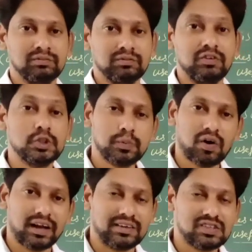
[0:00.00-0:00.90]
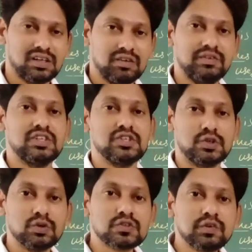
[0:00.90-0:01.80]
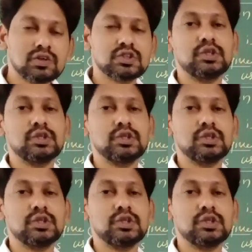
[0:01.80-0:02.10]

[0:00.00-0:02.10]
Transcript: Which product? Which is useful to